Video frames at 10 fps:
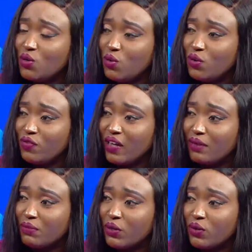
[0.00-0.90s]
all of
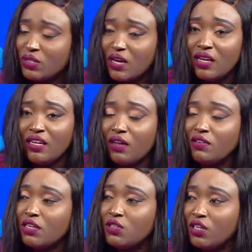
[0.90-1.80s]
that. Because now
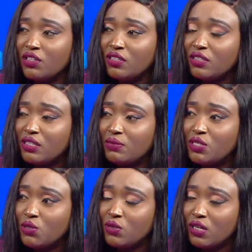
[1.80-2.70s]
the education system has
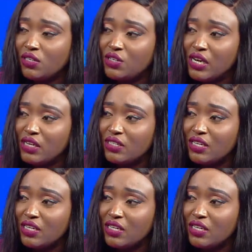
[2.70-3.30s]
totally changed.